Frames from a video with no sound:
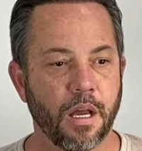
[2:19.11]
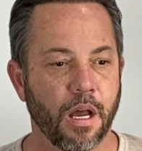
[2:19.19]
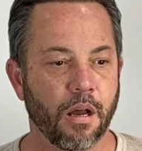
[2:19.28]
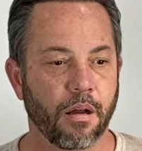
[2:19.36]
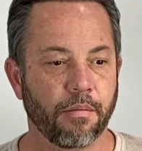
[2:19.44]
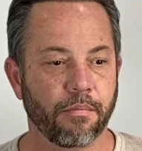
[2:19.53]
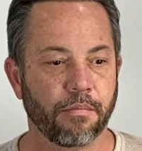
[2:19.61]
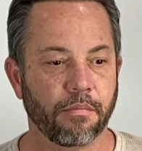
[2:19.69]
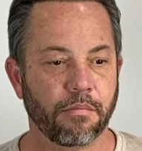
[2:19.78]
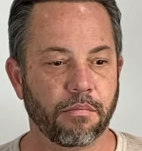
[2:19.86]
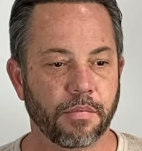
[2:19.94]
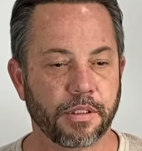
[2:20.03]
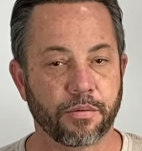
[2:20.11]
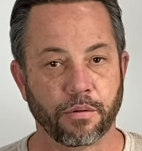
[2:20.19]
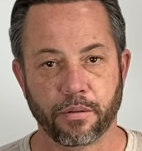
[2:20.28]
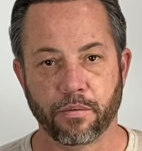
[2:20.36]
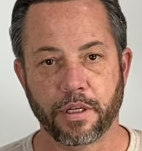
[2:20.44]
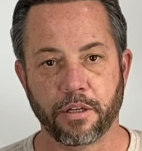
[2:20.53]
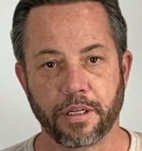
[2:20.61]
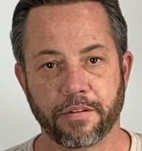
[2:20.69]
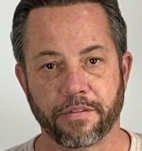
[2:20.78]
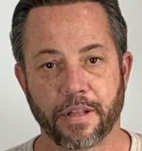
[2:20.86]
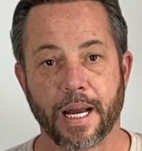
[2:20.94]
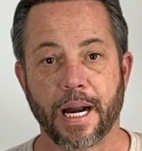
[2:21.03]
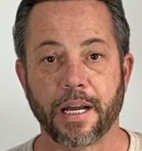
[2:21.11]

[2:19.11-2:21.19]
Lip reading: That's really what you need for that.